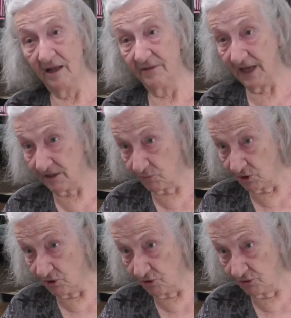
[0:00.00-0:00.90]
Then
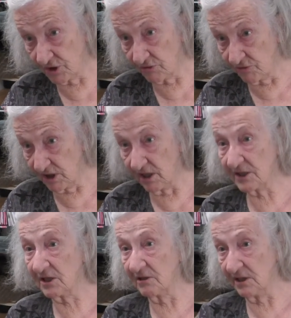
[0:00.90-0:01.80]
when you use the
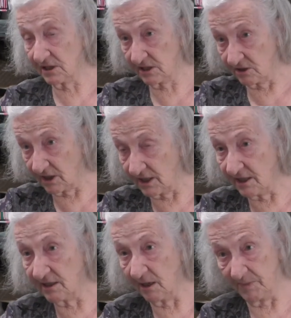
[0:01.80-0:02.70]
rehearsal, it's to
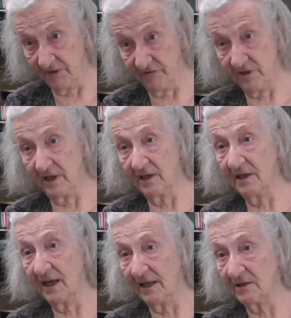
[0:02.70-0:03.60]
clean up
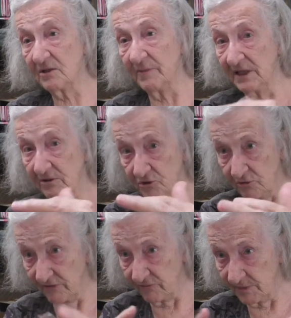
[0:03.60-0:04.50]
everything and to make
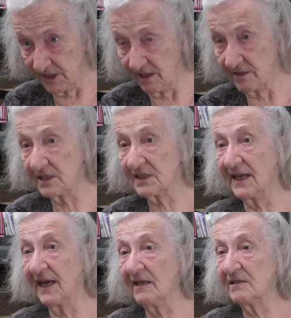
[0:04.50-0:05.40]
sure everybody
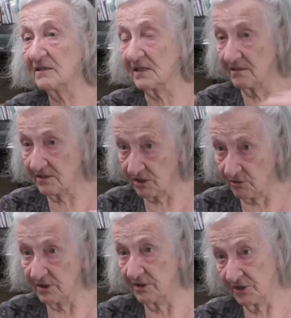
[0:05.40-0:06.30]
understands and
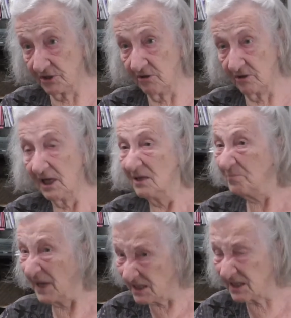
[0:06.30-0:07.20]
so on and so on.
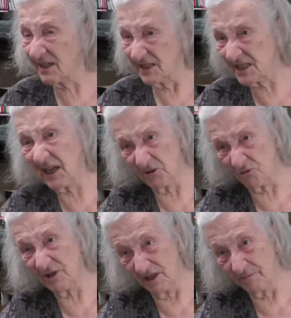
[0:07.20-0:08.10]
Basically
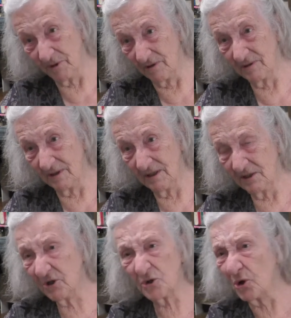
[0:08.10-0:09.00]
sight readable.
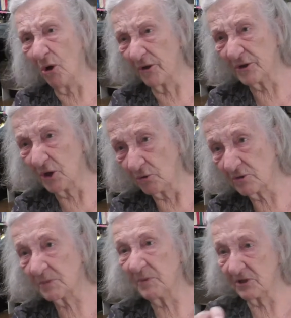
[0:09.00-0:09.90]
Not all the
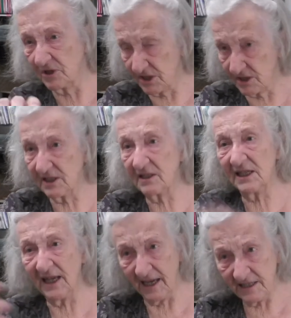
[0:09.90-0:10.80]
notes, but just
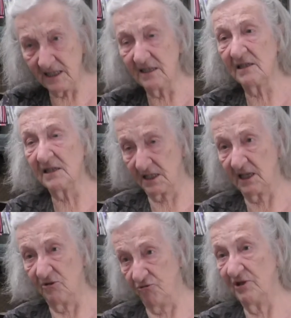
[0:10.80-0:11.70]
the idea is
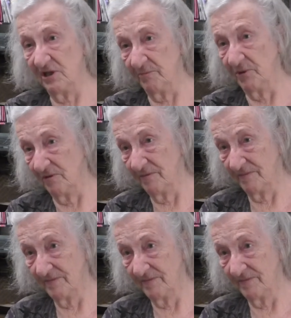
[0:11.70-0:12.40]
sight readable.